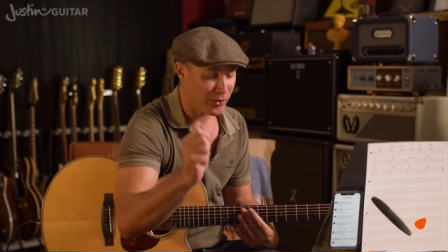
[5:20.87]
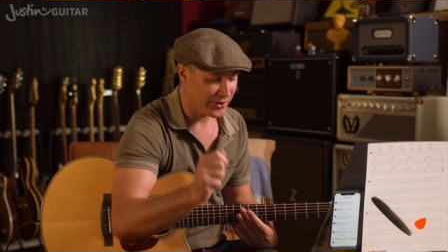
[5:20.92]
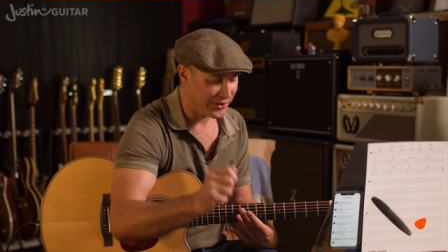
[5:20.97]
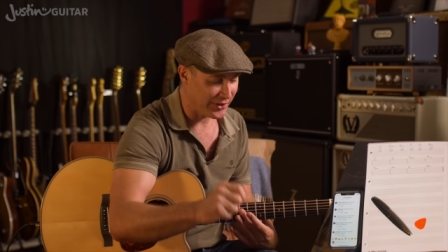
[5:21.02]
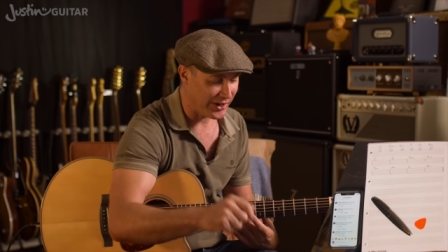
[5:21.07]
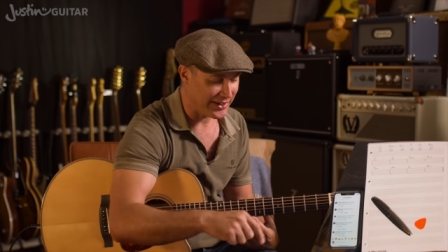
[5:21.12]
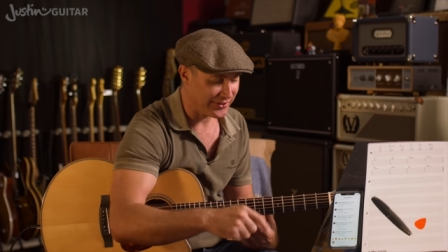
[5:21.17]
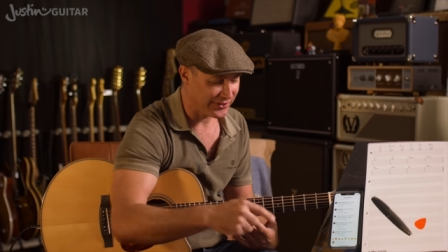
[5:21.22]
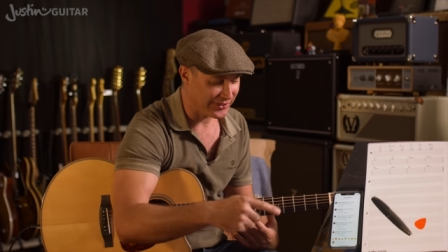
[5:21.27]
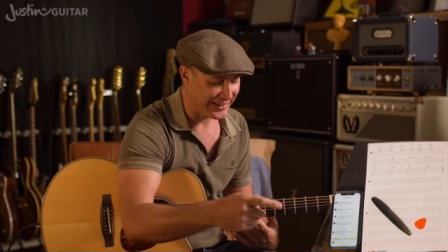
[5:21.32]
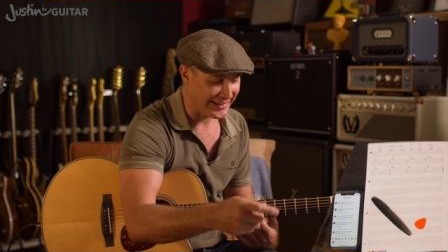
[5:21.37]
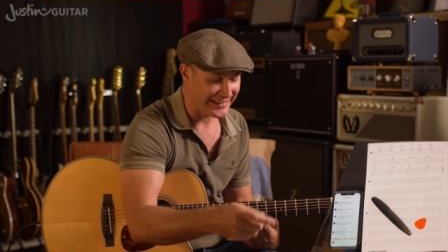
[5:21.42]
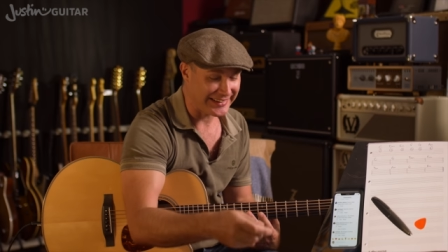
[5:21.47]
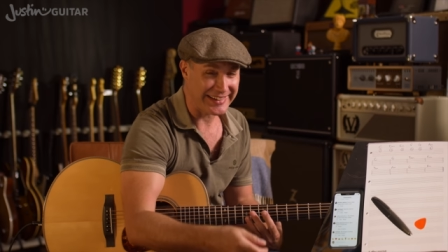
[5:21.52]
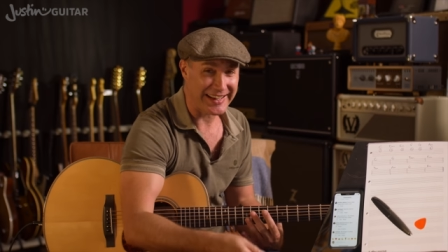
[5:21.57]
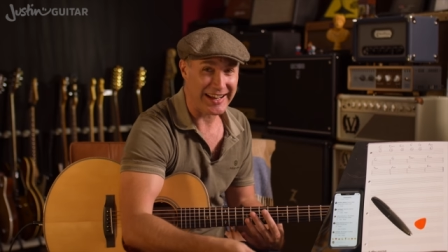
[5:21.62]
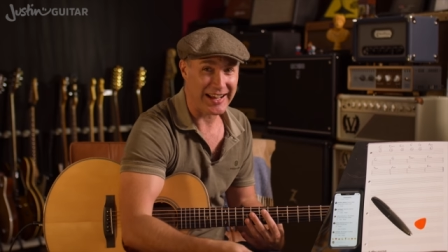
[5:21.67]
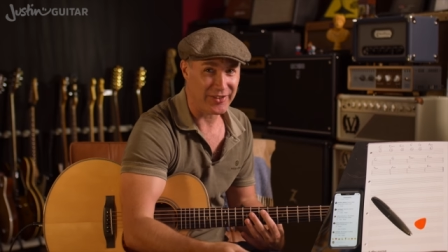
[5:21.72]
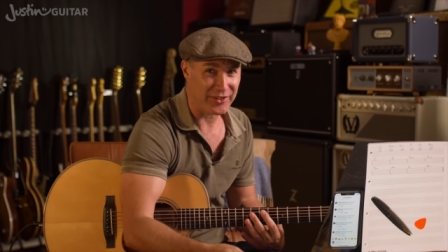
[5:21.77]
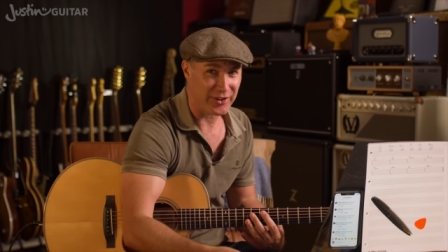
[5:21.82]
the dice and then
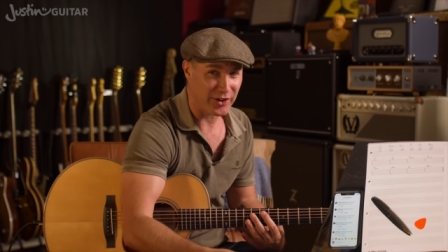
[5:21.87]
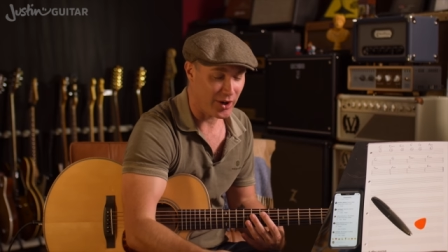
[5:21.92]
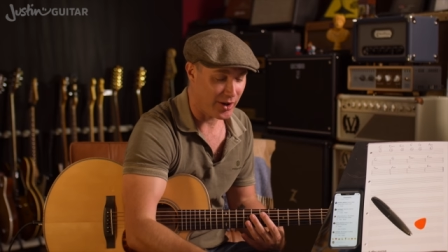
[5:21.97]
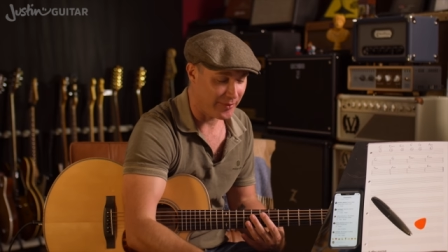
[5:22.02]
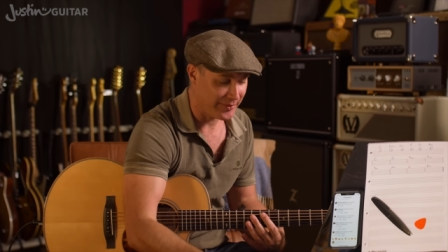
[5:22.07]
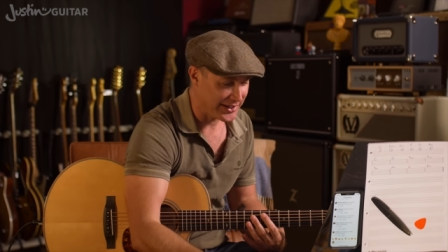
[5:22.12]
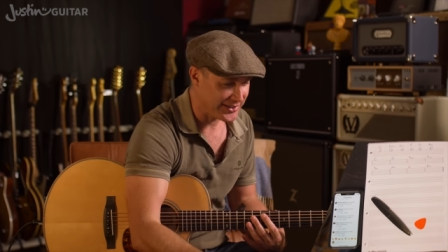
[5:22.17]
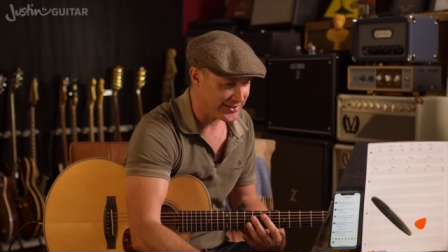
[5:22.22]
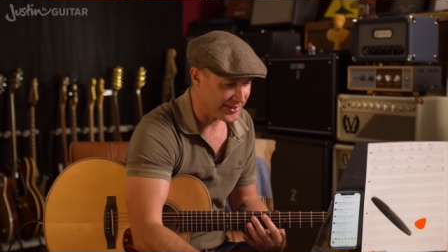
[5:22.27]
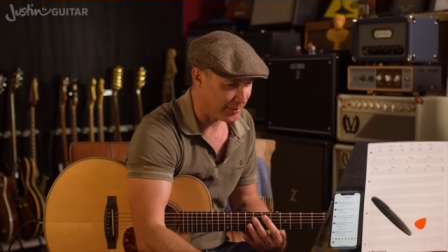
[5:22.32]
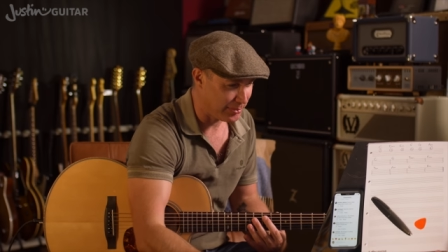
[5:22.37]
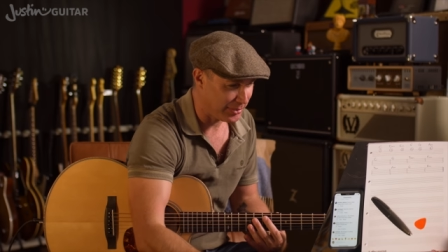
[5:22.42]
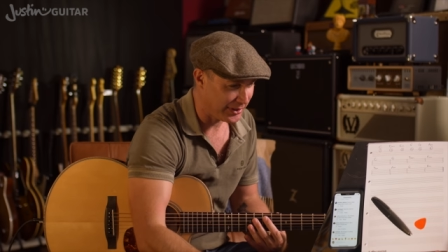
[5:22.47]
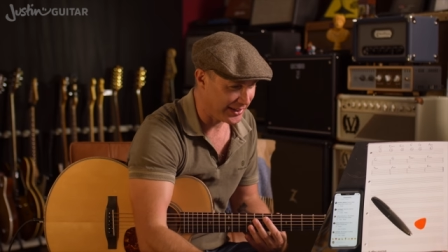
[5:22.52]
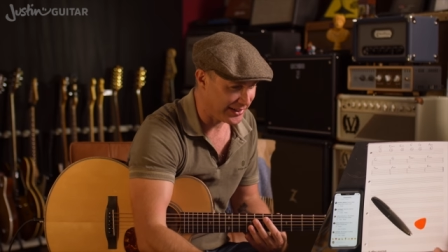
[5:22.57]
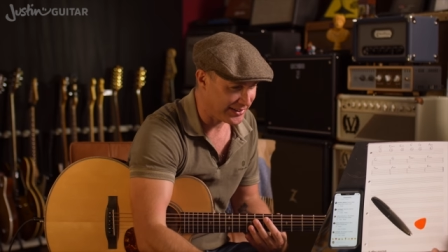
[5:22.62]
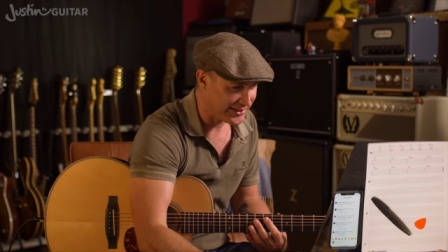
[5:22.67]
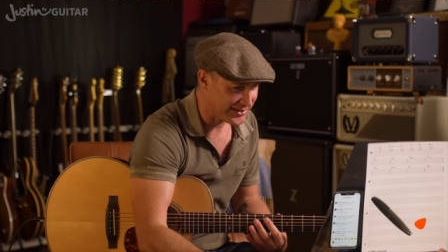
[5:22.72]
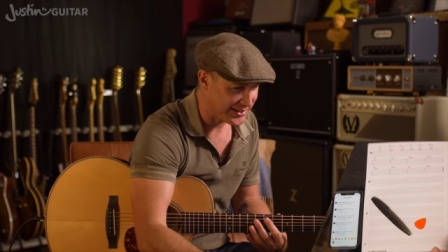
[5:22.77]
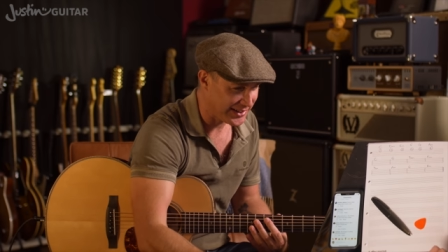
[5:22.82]
count the comments up and
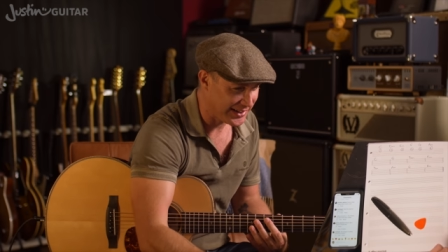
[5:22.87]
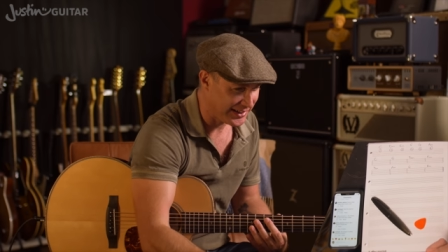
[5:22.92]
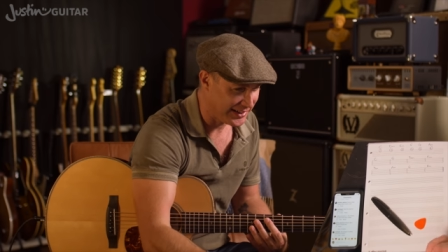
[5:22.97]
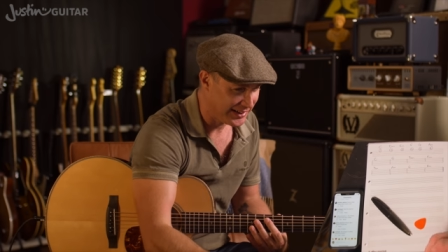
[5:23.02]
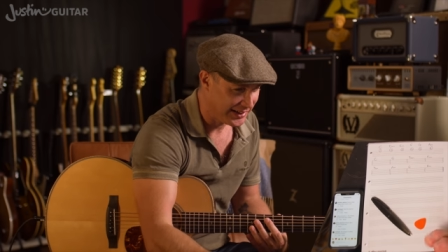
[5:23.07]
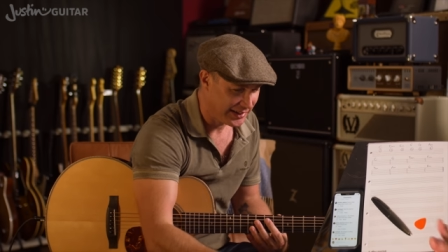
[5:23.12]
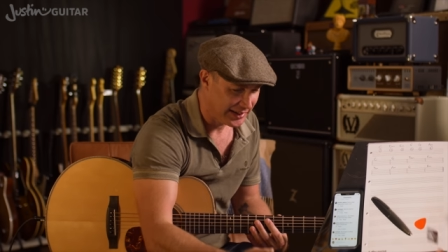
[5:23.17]
then see